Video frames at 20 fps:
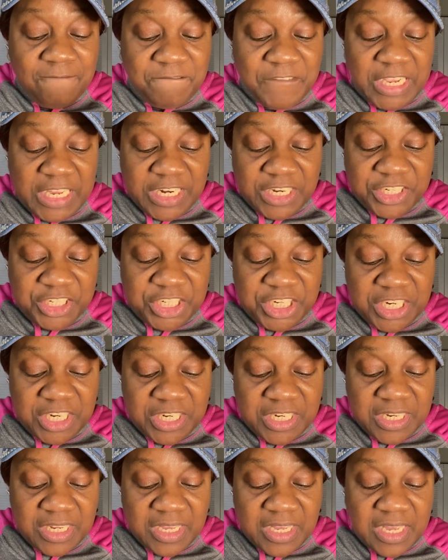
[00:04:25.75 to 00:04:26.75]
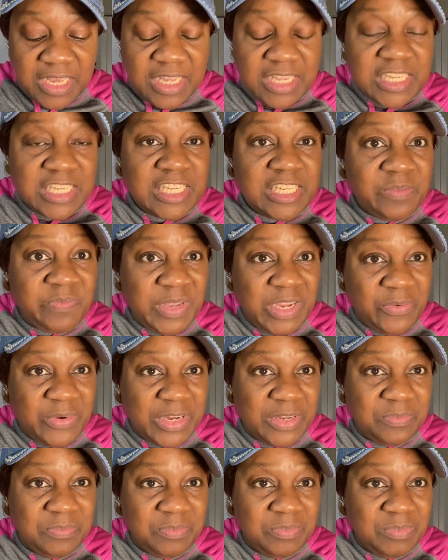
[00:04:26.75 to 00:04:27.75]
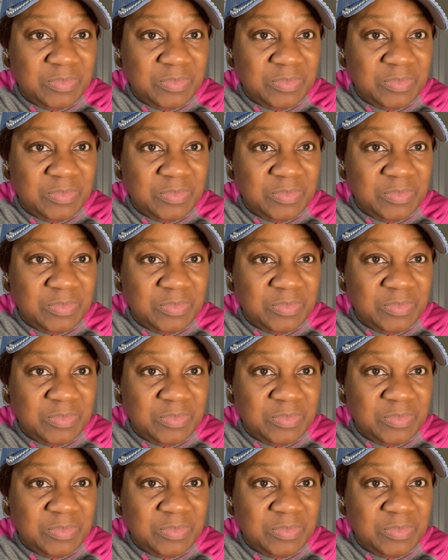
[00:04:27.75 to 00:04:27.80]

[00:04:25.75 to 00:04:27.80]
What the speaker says: finishing spirit.